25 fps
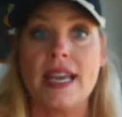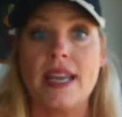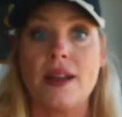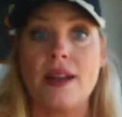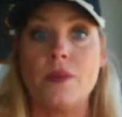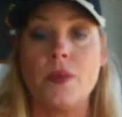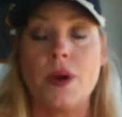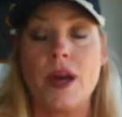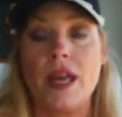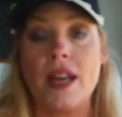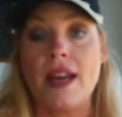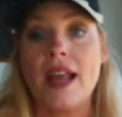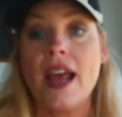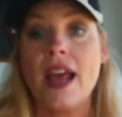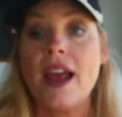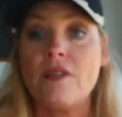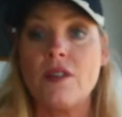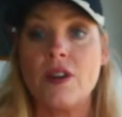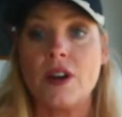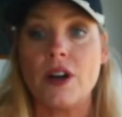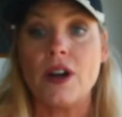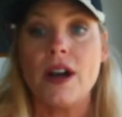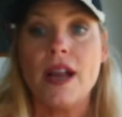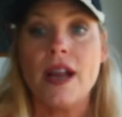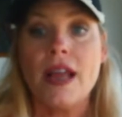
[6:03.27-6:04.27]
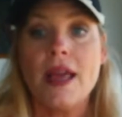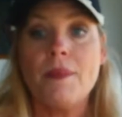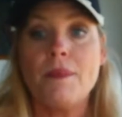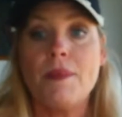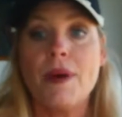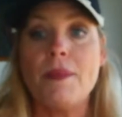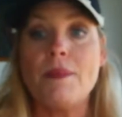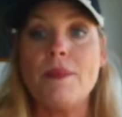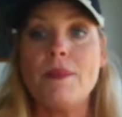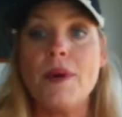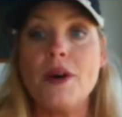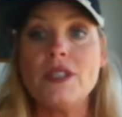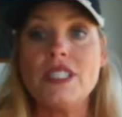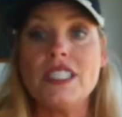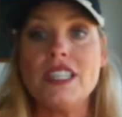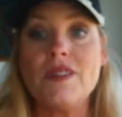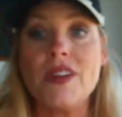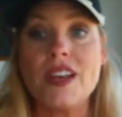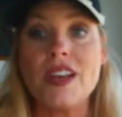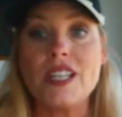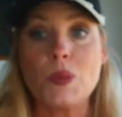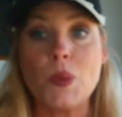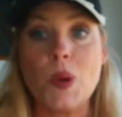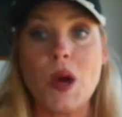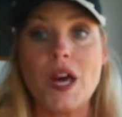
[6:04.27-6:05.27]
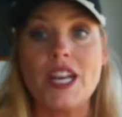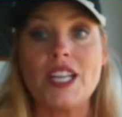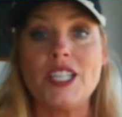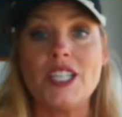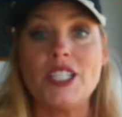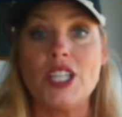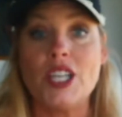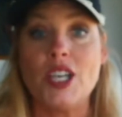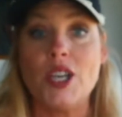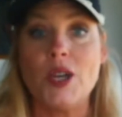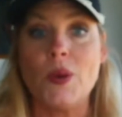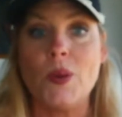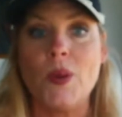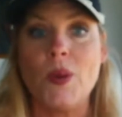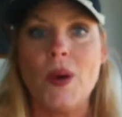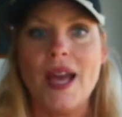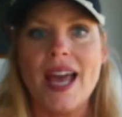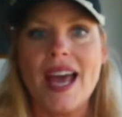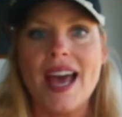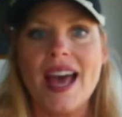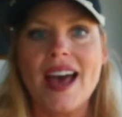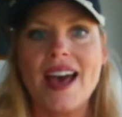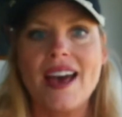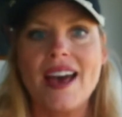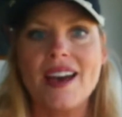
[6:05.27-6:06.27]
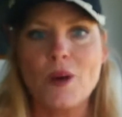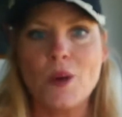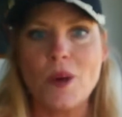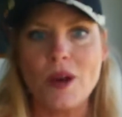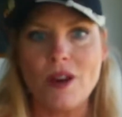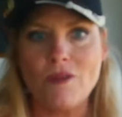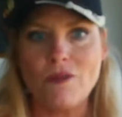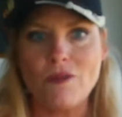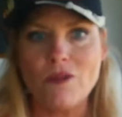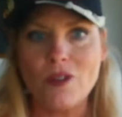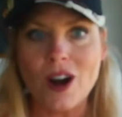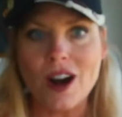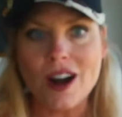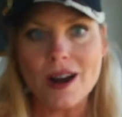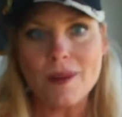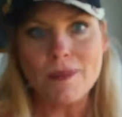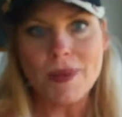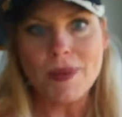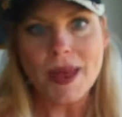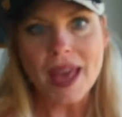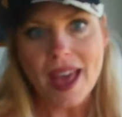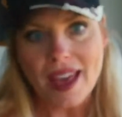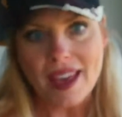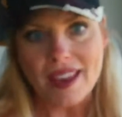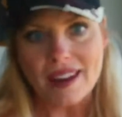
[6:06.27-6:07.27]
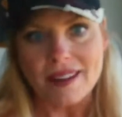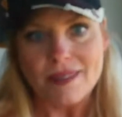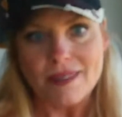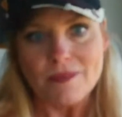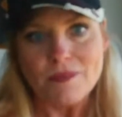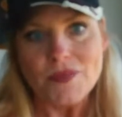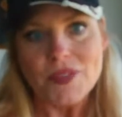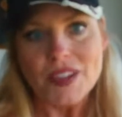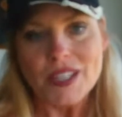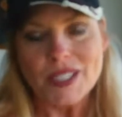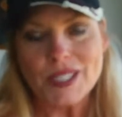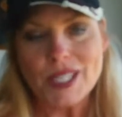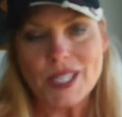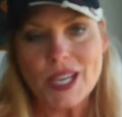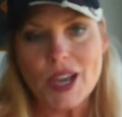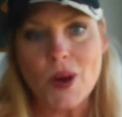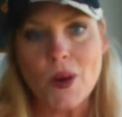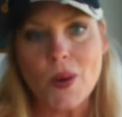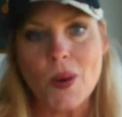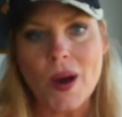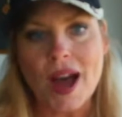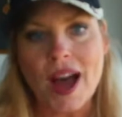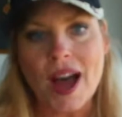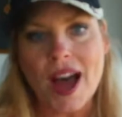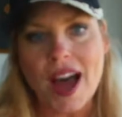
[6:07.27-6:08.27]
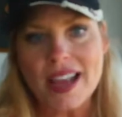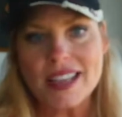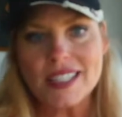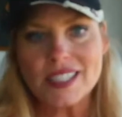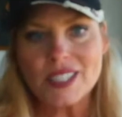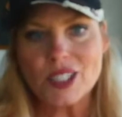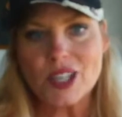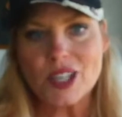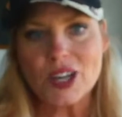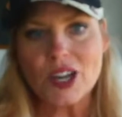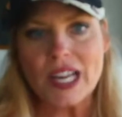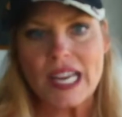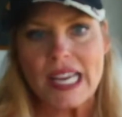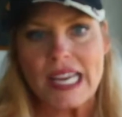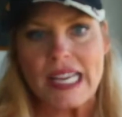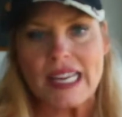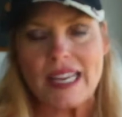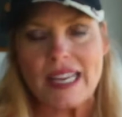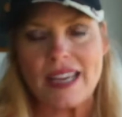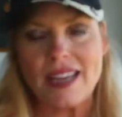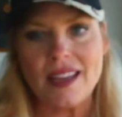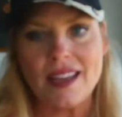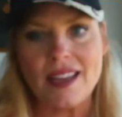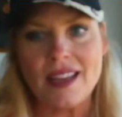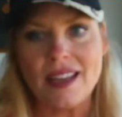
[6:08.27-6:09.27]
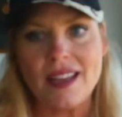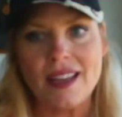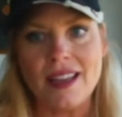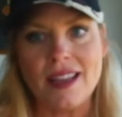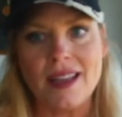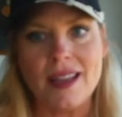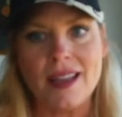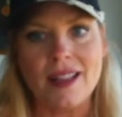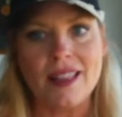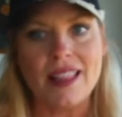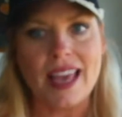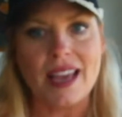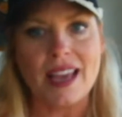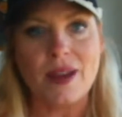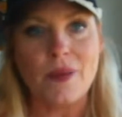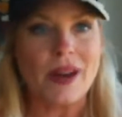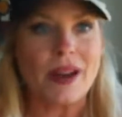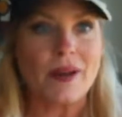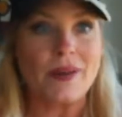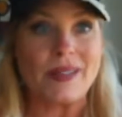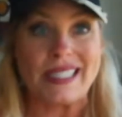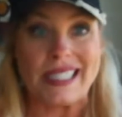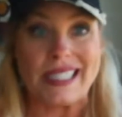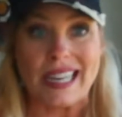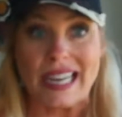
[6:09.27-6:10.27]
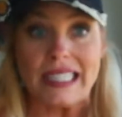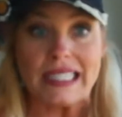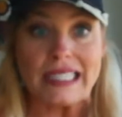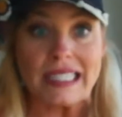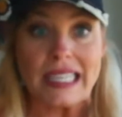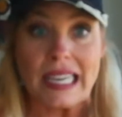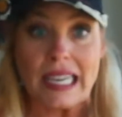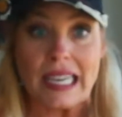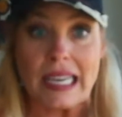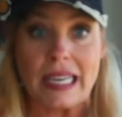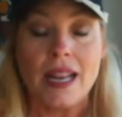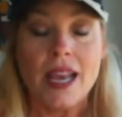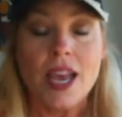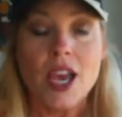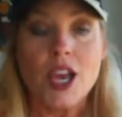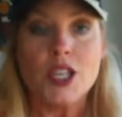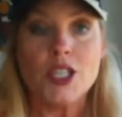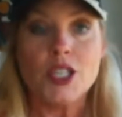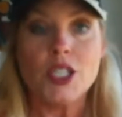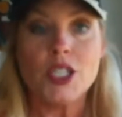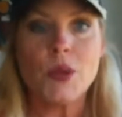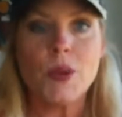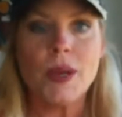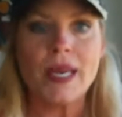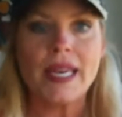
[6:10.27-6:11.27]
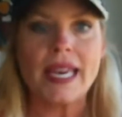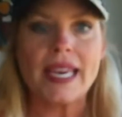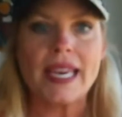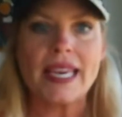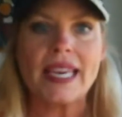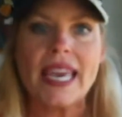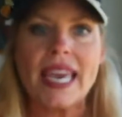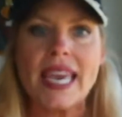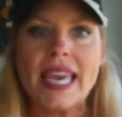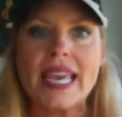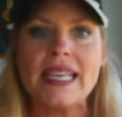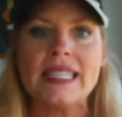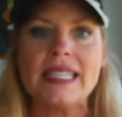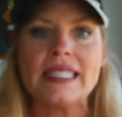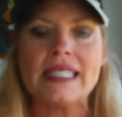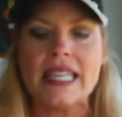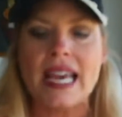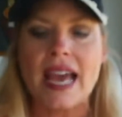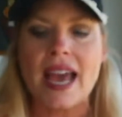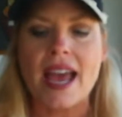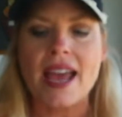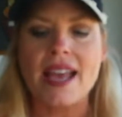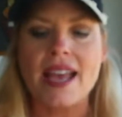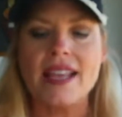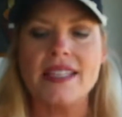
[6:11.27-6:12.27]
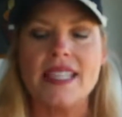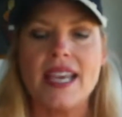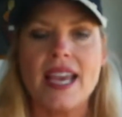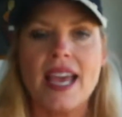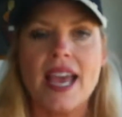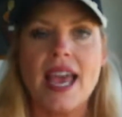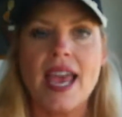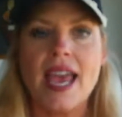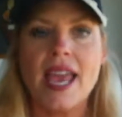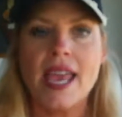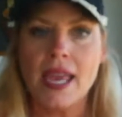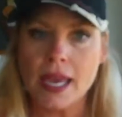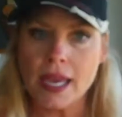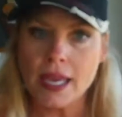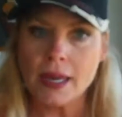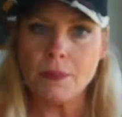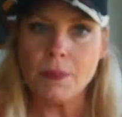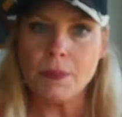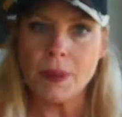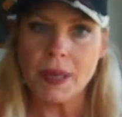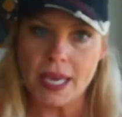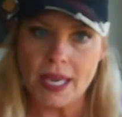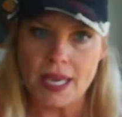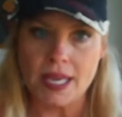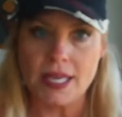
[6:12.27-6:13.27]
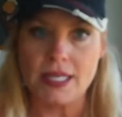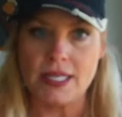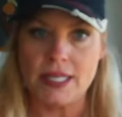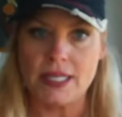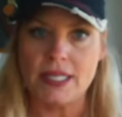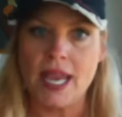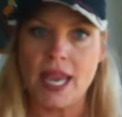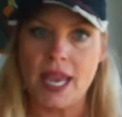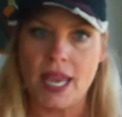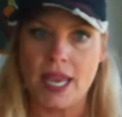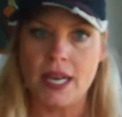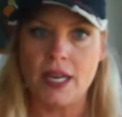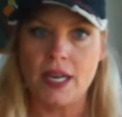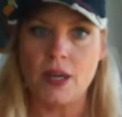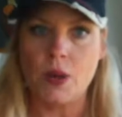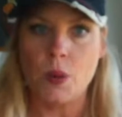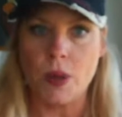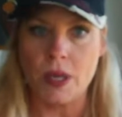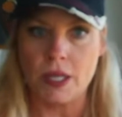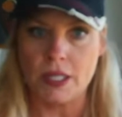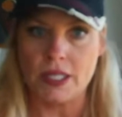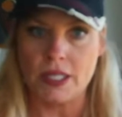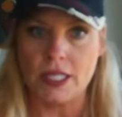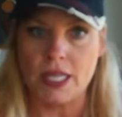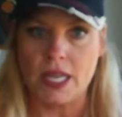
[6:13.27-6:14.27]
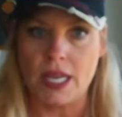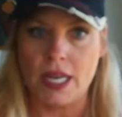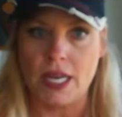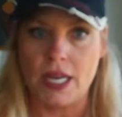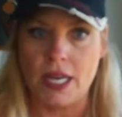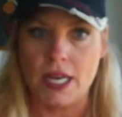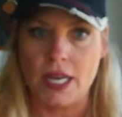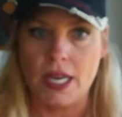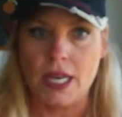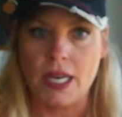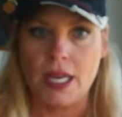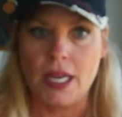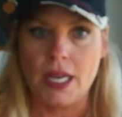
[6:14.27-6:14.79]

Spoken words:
and whatever, but most of us want to do a quilt for our bed. So I started like when I was 19 doing a king-size hand-pieced, hand-quilted